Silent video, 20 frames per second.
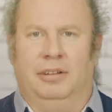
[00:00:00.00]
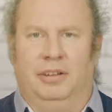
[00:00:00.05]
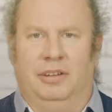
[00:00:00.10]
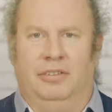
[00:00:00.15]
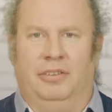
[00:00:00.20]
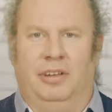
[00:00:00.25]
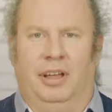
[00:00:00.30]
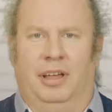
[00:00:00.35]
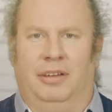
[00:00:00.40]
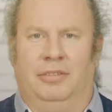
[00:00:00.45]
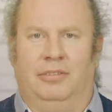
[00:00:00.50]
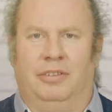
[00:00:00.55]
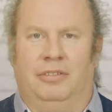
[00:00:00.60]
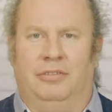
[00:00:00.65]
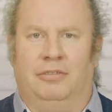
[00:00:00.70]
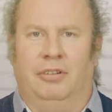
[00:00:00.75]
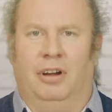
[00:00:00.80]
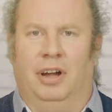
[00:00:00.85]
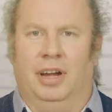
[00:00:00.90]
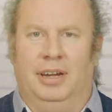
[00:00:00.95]
disaster
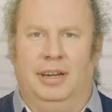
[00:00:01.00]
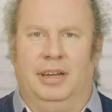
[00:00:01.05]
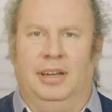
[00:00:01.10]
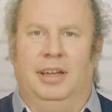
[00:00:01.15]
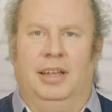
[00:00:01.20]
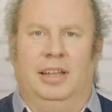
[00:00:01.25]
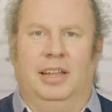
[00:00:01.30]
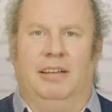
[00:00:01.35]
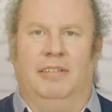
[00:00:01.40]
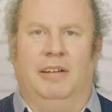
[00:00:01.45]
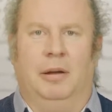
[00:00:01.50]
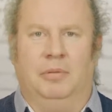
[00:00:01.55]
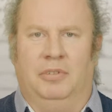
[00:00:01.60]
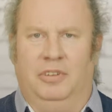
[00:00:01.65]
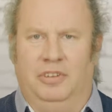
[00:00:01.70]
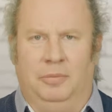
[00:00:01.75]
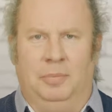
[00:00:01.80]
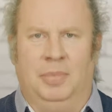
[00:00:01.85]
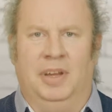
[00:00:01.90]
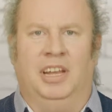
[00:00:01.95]
strike, they're able
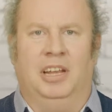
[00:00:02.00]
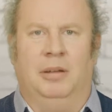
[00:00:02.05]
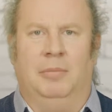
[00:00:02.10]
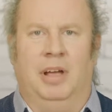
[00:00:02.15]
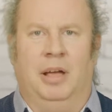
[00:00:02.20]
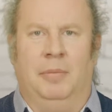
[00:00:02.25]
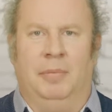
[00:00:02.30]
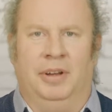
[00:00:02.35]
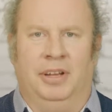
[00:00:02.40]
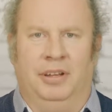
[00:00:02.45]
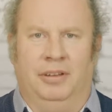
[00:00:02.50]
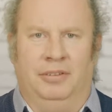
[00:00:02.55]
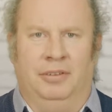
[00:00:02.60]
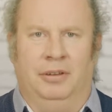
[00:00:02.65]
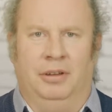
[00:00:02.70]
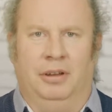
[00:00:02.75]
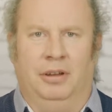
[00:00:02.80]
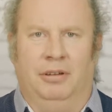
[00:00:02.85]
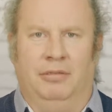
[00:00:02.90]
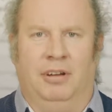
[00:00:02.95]
to spin them up in
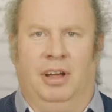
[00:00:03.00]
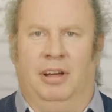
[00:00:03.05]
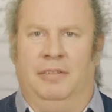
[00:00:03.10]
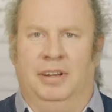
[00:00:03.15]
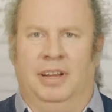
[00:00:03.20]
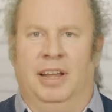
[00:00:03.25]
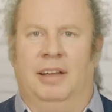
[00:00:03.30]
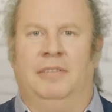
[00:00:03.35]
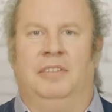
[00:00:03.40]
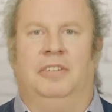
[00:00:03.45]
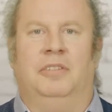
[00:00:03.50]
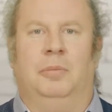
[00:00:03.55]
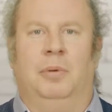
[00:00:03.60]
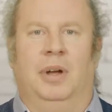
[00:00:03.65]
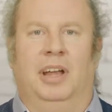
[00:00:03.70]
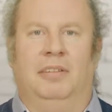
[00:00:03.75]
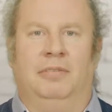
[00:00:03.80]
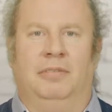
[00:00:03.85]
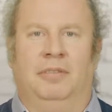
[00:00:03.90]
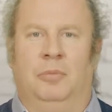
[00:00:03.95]
Azure rather than having to
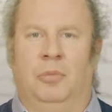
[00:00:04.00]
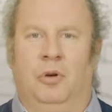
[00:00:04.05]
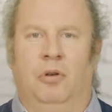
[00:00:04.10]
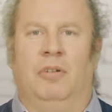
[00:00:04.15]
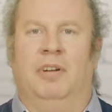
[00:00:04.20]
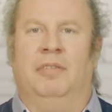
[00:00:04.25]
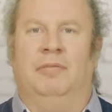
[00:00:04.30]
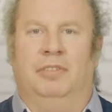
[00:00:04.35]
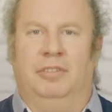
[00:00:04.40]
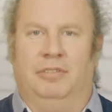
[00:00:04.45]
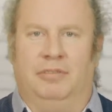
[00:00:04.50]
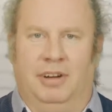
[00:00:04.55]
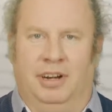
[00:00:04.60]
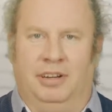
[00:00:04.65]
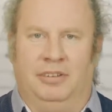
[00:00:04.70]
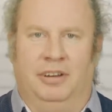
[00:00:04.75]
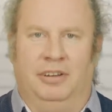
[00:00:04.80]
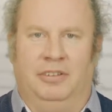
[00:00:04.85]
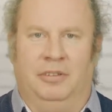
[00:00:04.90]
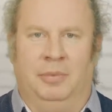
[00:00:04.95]
wait for more
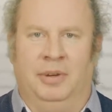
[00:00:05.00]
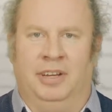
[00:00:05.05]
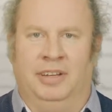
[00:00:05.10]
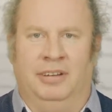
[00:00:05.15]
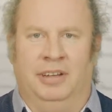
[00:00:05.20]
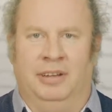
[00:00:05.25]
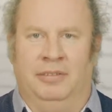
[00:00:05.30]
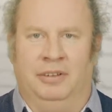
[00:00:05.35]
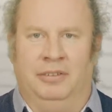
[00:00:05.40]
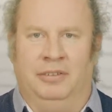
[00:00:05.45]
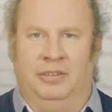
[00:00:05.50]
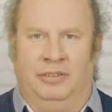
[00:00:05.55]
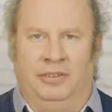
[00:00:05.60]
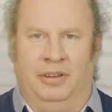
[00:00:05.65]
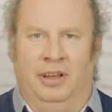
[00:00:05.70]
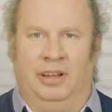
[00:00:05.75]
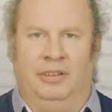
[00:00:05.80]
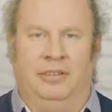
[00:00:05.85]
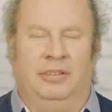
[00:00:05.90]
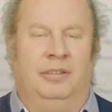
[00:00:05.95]
infrastructure to be delivered to
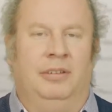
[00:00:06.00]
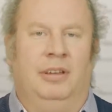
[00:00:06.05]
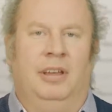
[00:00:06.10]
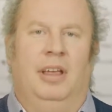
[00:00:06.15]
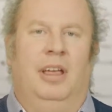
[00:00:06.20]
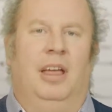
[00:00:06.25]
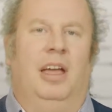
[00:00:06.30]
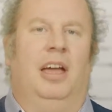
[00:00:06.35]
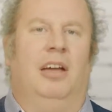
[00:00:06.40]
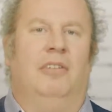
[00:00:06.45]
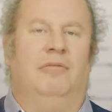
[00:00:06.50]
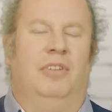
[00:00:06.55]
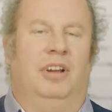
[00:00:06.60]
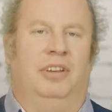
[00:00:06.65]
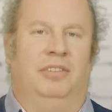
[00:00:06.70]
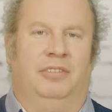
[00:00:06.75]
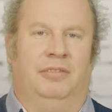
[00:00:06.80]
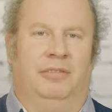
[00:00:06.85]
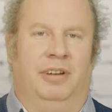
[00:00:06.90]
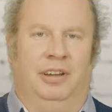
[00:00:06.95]
site and
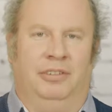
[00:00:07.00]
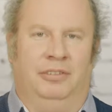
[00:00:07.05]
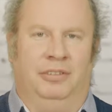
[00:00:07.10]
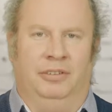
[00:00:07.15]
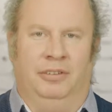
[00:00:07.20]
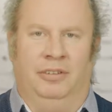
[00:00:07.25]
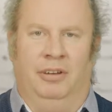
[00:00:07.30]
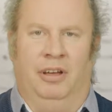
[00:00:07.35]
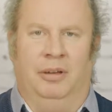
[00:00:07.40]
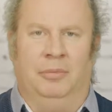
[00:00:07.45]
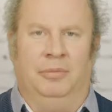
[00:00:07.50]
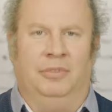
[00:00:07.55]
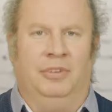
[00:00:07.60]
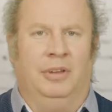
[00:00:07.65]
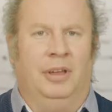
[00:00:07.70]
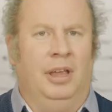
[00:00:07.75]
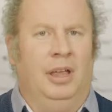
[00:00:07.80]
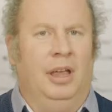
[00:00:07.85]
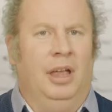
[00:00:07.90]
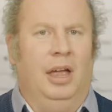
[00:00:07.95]
restoration
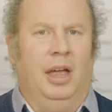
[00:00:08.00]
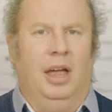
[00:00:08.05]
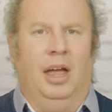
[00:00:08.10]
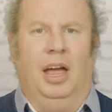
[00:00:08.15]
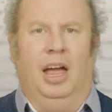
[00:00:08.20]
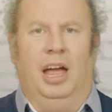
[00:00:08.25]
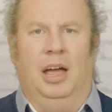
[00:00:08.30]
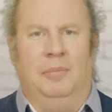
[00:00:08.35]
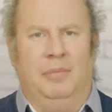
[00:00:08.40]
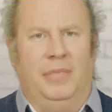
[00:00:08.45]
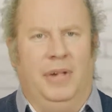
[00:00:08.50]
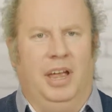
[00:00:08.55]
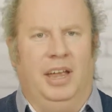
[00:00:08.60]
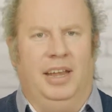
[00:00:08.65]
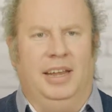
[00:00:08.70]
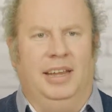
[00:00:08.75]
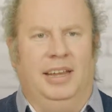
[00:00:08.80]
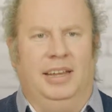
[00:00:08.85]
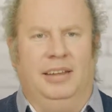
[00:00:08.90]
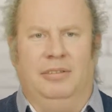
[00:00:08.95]
times.
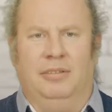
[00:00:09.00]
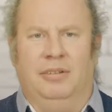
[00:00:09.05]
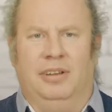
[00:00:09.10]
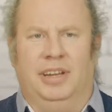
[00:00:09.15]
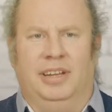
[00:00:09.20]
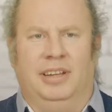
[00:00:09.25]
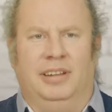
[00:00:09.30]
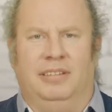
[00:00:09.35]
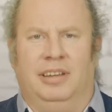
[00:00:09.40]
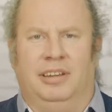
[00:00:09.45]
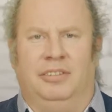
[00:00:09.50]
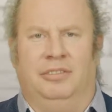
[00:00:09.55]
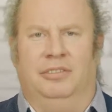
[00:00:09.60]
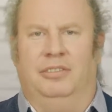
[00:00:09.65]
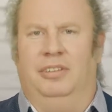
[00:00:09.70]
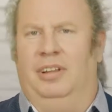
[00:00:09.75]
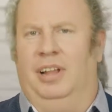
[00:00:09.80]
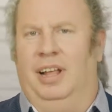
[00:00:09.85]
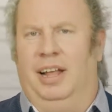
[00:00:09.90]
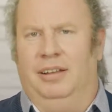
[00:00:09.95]
In
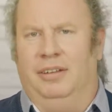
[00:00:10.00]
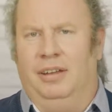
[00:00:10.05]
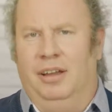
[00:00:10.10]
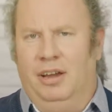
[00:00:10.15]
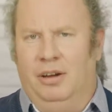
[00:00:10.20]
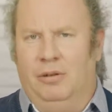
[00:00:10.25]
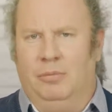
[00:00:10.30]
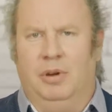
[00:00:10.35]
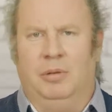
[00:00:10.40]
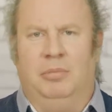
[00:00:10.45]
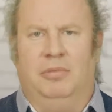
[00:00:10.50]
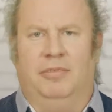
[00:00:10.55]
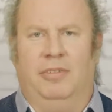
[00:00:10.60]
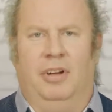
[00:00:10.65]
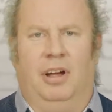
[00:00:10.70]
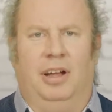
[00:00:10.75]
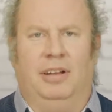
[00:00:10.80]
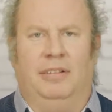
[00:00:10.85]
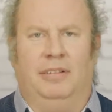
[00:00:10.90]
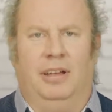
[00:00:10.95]
addition to that, we
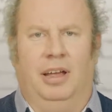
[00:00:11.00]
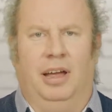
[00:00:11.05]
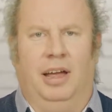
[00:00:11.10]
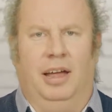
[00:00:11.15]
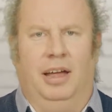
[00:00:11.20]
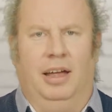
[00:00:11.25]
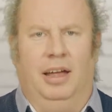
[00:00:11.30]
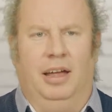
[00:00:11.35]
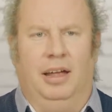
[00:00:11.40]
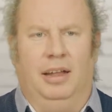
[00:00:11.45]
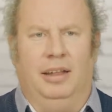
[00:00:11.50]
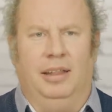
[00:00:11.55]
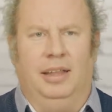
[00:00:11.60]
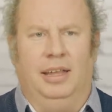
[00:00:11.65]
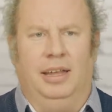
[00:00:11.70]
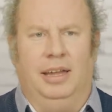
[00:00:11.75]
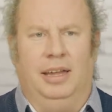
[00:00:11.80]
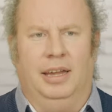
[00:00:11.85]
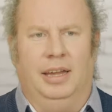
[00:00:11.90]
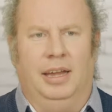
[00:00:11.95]
provide
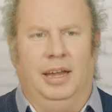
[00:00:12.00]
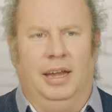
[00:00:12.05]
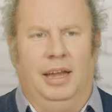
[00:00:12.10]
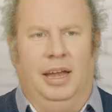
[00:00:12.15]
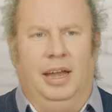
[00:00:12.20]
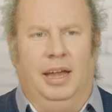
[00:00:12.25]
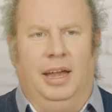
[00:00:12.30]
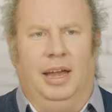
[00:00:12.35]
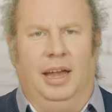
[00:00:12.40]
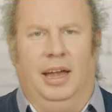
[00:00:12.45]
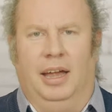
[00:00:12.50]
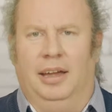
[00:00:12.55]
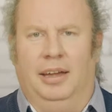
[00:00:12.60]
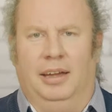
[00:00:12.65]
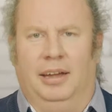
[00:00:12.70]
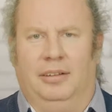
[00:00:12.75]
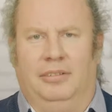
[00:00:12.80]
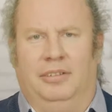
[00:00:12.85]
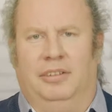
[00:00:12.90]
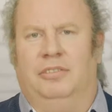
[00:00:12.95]
the
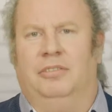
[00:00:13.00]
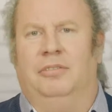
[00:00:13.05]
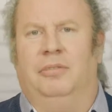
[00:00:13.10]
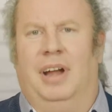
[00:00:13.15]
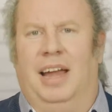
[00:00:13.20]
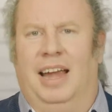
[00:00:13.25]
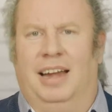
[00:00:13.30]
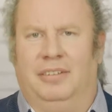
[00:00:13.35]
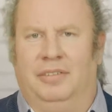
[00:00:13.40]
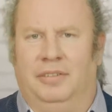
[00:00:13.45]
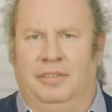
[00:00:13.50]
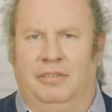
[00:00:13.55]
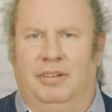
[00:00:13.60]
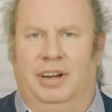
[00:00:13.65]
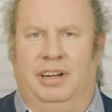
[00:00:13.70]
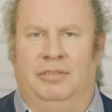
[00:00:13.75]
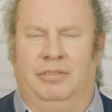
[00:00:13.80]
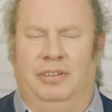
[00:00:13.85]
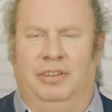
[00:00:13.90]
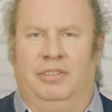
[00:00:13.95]
additional Active
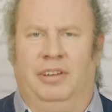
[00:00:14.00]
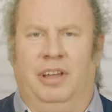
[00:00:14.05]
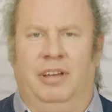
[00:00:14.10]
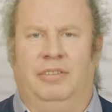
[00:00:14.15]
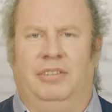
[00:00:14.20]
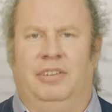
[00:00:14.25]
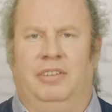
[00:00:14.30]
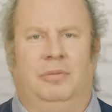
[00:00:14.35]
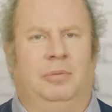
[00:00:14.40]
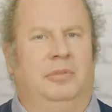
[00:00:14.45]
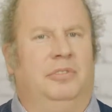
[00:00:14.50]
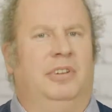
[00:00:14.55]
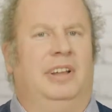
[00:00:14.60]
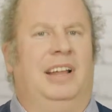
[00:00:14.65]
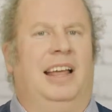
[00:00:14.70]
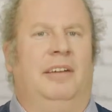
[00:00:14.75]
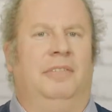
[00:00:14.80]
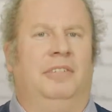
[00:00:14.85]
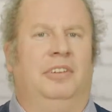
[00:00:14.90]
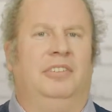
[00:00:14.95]
Directory services which
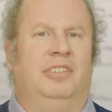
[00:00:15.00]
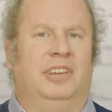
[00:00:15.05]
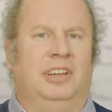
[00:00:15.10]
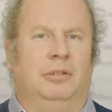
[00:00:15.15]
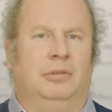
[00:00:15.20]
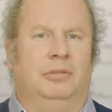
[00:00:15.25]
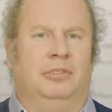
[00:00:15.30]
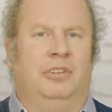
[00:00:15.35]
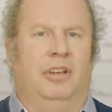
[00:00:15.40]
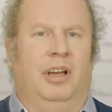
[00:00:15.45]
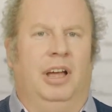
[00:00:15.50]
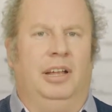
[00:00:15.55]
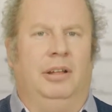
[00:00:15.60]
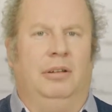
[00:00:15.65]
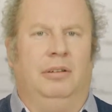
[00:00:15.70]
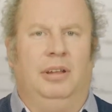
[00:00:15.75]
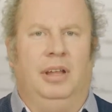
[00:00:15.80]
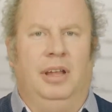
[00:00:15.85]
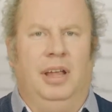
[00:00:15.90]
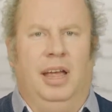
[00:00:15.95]
allow for single
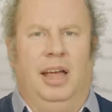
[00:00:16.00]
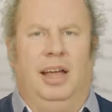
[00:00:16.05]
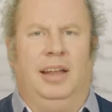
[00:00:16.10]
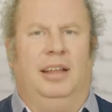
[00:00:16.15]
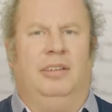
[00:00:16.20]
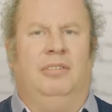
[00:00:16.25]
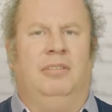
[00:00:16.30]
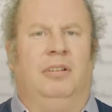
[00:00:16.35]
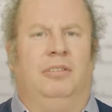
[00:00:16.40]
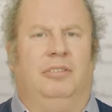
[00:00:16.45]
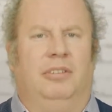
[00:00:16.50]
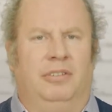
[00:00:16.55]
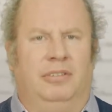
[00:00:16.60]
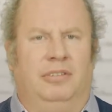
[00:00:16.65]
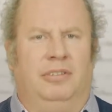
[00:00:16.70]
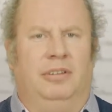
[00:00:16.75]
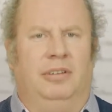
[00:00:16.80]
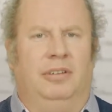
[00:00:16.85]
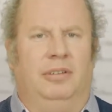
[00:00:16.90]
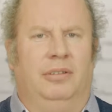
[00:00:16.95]
sign-on, and that's not
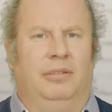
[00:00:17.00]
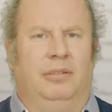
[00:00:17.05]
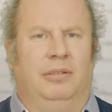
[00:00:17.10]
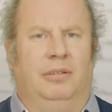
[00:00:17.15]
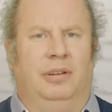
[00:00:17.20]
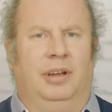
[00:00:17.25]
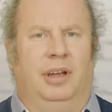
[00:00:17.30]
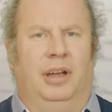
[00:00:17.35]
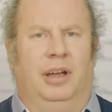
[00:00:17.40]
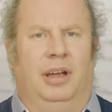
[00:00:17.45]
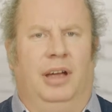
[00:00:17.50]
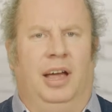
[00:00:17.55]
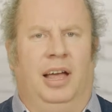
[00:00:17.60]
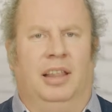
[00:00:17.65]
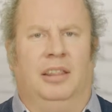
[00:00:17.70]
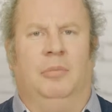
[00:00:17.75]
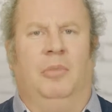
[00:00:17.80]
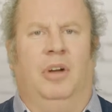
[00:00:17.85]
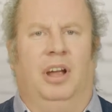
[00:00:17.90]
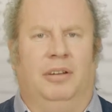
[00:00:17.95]
just to
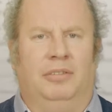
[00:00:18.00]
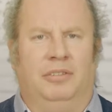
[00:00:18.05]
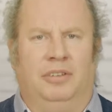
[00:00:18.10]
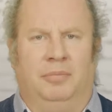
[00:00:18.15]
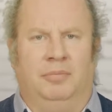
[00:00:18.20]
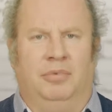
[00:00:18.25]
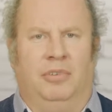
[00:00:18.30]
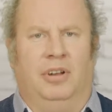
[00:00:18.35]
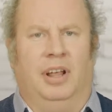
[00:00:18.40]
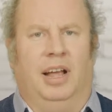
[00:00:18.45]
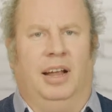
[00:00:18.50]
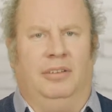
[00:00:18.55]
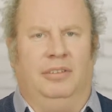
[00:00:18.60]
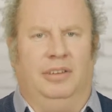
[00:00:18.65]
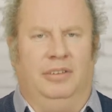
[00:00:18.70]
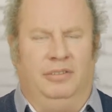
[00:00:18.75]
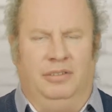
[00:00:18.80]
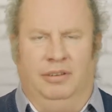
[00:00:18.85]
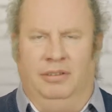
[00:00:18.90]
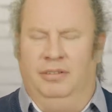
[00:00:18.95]
other Microsoft
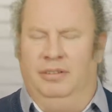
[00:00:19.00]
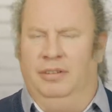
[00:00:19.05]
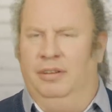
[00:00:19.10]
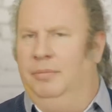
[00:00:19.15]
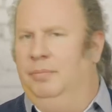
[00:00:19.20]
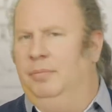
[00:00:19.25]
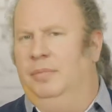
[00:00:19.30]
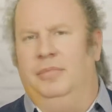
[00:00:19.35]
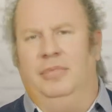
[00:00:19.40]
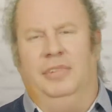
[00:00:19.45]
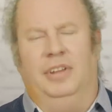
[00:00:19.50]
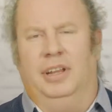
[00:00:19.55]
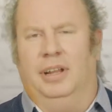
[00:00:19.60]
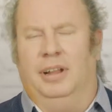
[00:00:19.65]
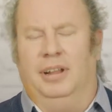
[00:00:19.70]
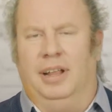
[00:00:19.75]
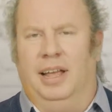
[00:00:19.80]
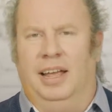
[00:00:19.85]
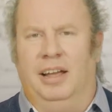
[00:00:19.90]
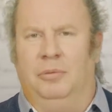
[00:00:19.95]
products, it's due to,
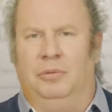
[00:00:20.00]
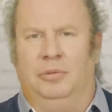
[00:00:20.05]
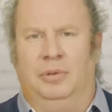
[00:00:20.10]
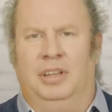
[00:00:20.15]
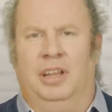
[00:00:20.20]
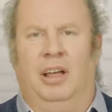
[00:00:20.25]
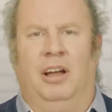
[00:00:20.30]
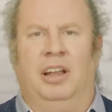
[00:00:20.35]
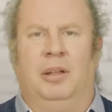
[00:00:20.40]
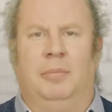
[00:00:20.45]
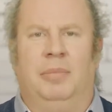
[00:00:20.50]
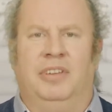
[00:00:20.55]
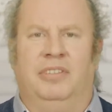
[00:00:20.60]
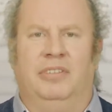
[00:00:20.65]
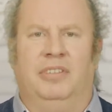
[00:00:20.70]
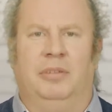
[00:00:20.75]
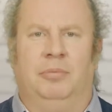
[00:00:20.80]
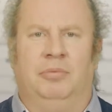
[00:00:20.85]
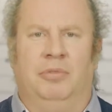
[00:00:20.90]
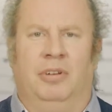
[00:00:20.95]
that helps with line of
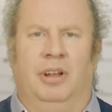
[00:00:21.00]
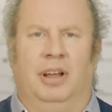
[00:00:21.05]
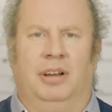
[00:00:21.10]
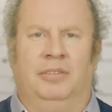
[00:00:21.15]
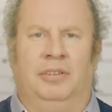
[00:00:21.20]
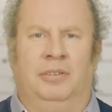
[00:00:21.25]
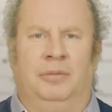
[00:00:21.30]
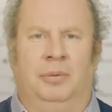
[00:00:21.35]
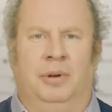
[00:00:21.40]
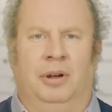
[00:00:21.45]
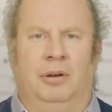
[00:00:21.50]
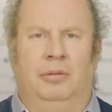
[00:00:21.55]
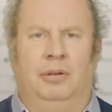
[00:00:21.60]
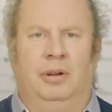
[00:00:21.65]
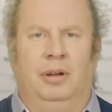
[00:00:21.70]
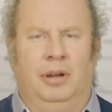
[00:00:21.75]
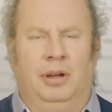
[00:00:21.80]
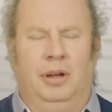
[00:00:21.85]
business products as well.